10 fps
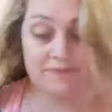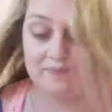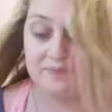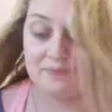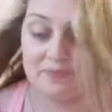
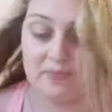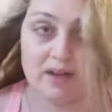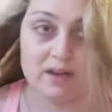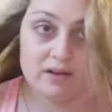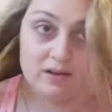
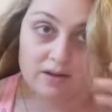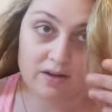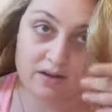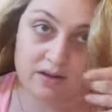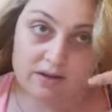
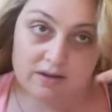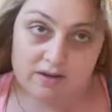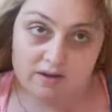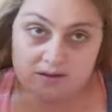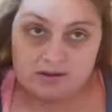
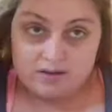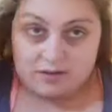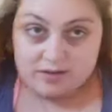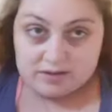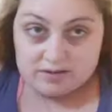
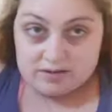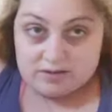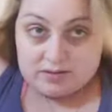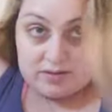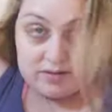
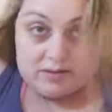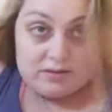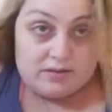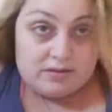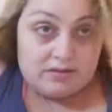
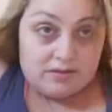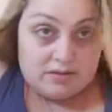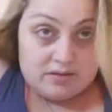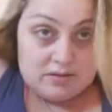No one is speaking in this clip.